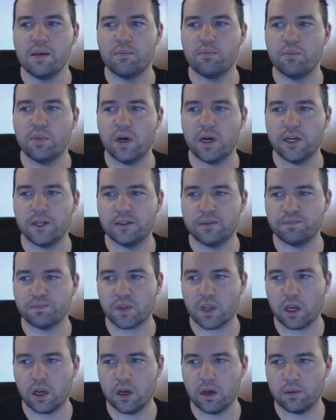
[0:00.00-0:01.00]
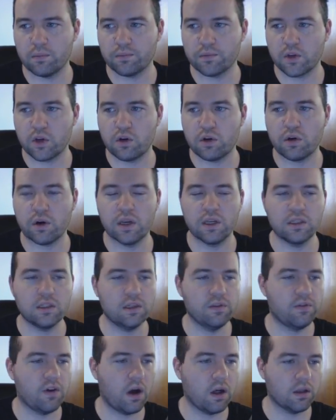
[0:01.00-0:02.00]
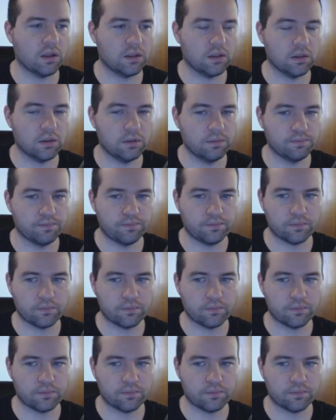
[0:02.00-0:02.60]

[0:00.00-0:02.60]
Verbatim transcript: But um, crazy volatile.